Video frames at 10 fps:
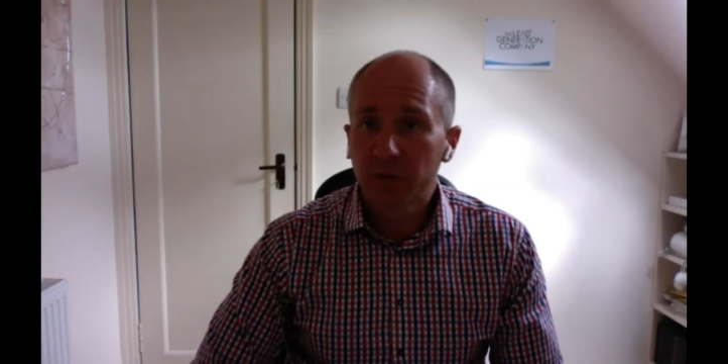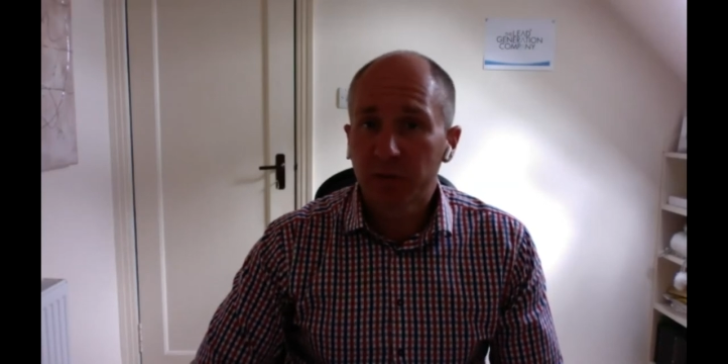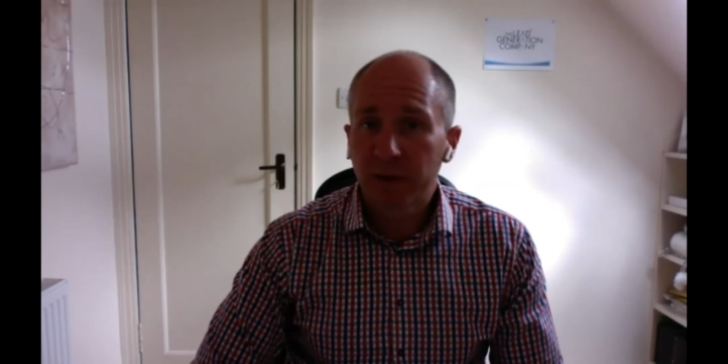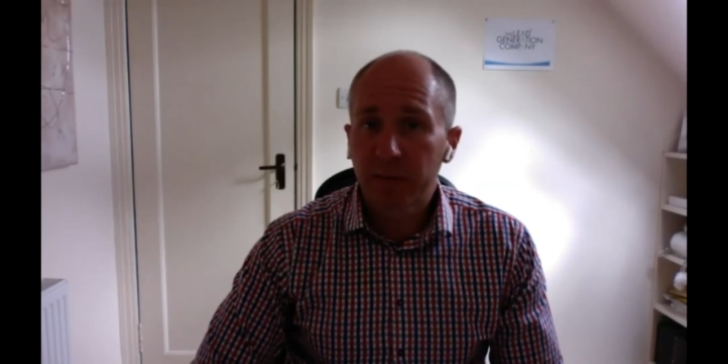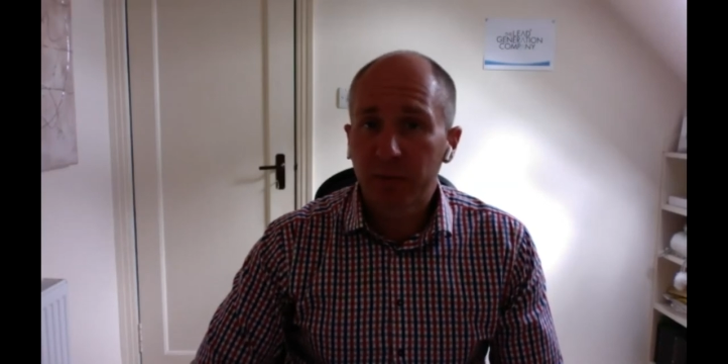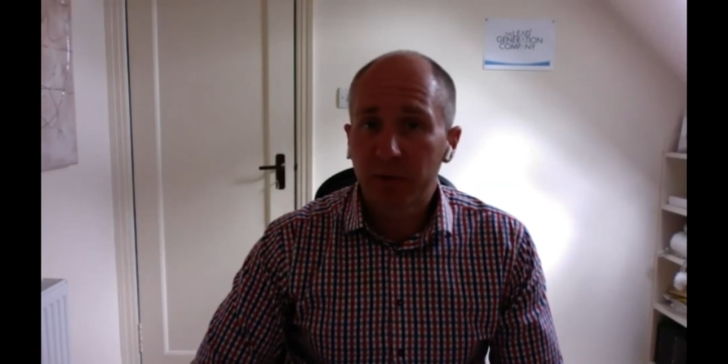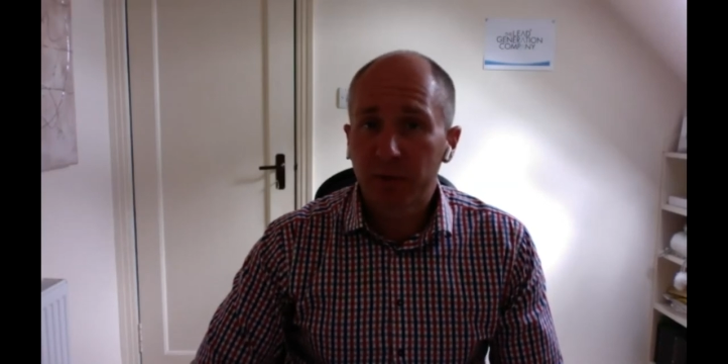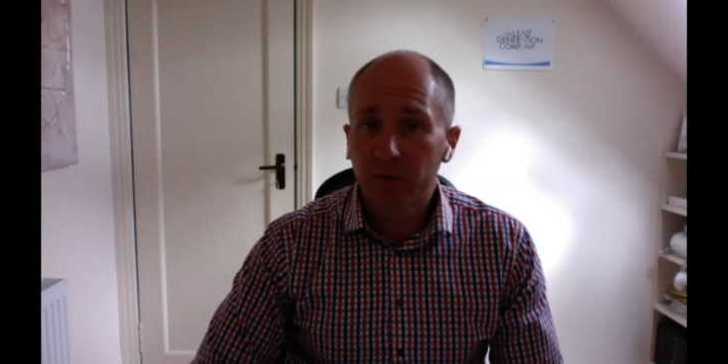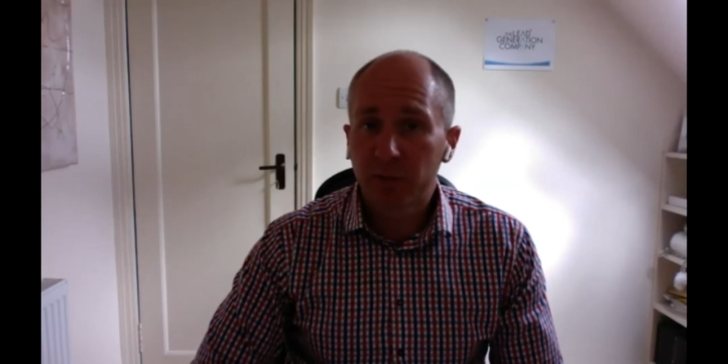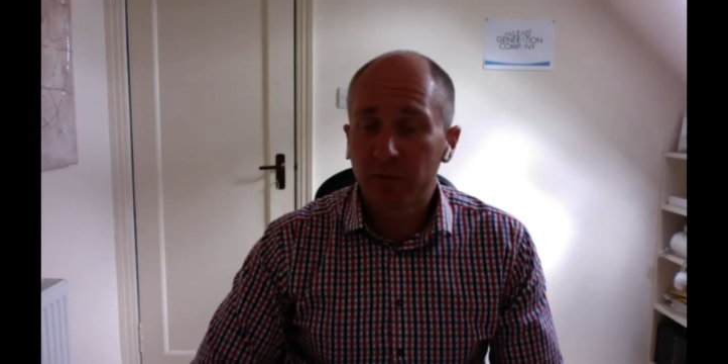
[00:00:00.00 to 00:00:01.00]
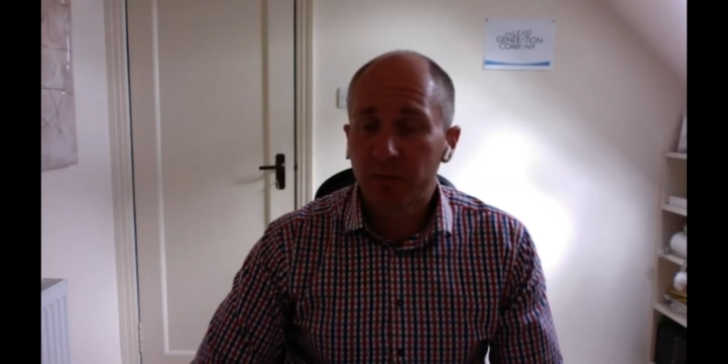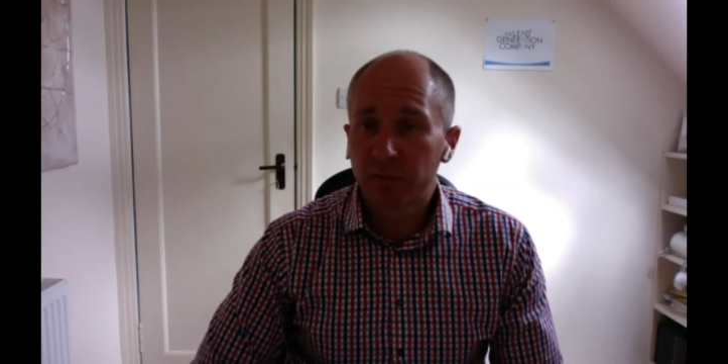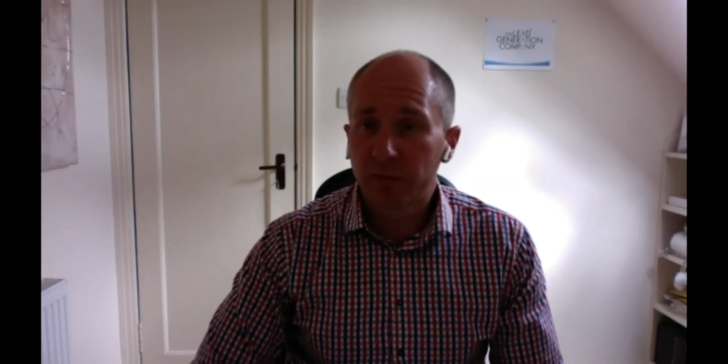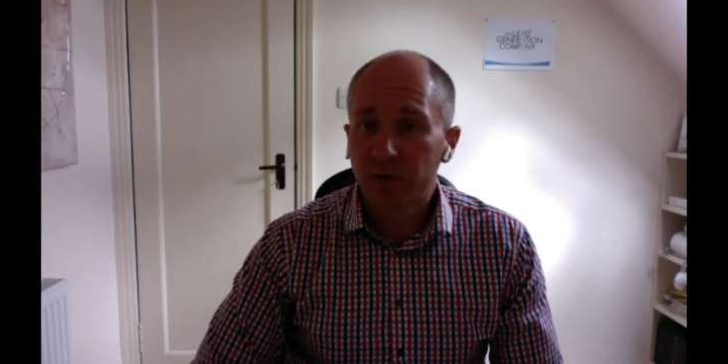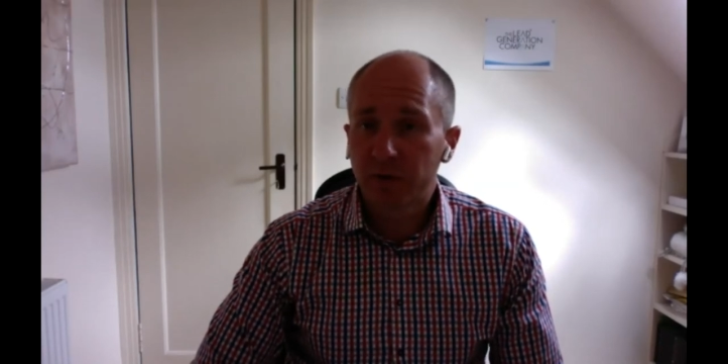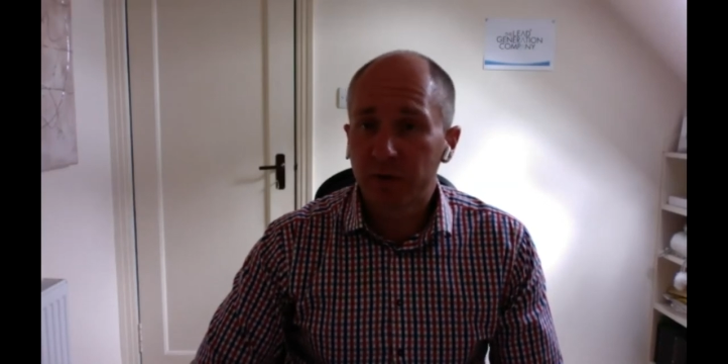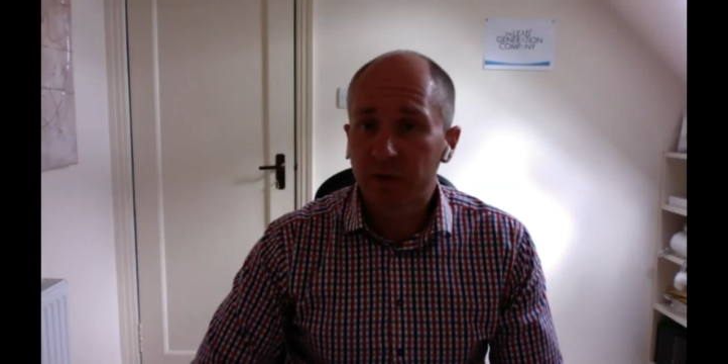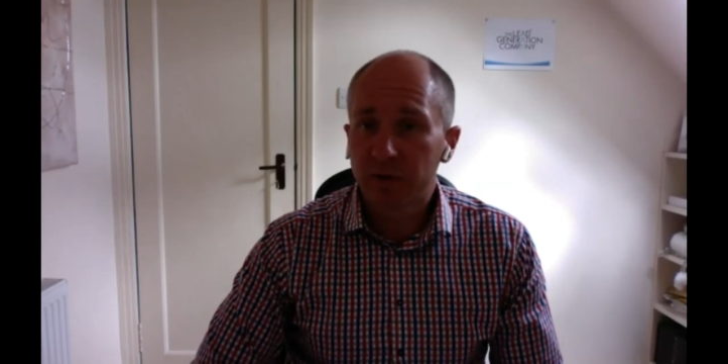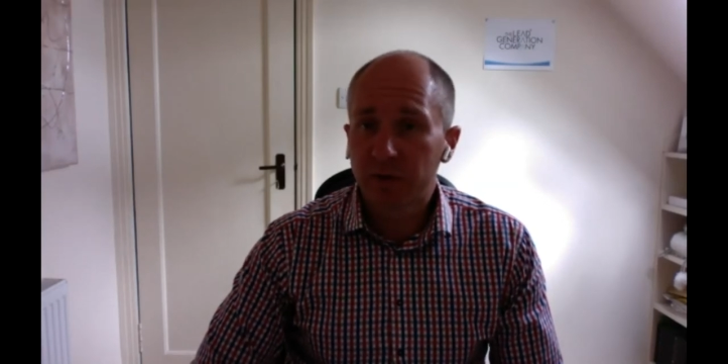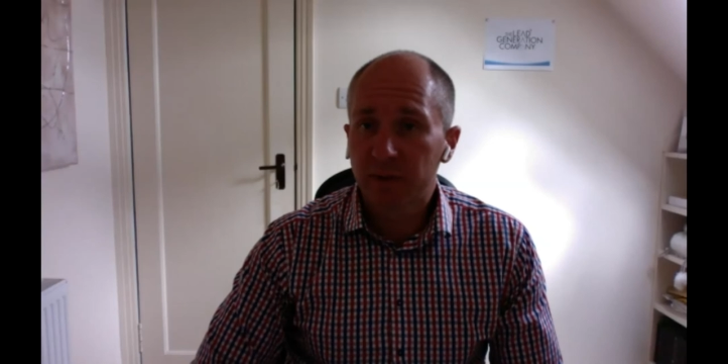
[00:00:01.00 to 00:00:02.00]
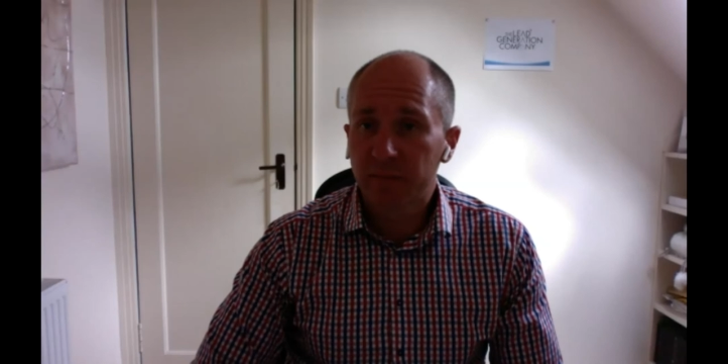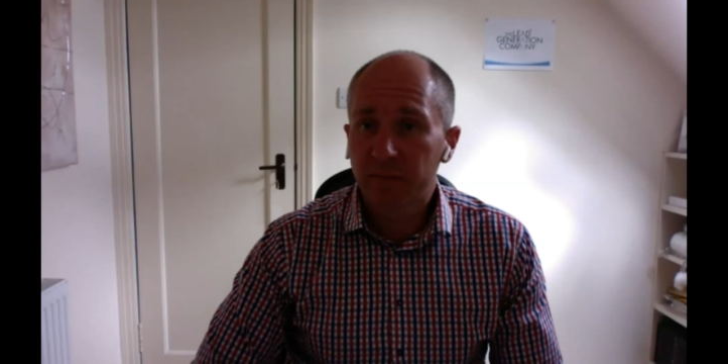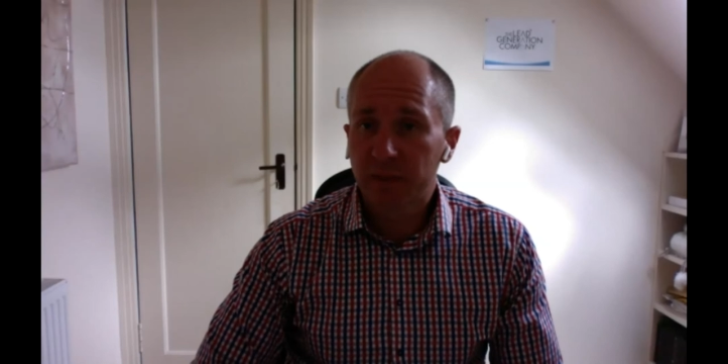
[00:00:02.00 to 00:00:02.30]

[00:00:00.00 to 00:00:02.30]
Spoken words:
So from that point of view, we've found that